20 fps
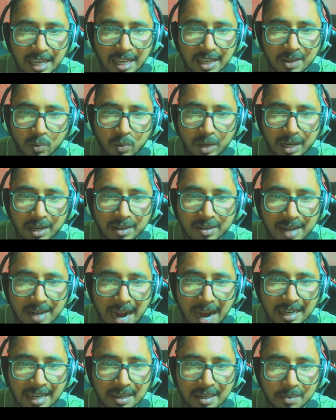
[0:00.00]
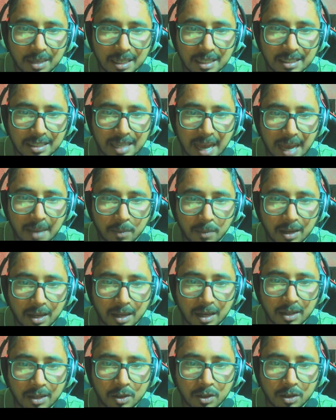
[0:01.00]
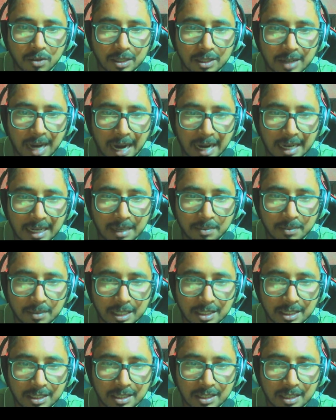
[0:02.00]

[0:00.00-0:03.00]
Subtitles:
When randomness, I'm not that good with randomness.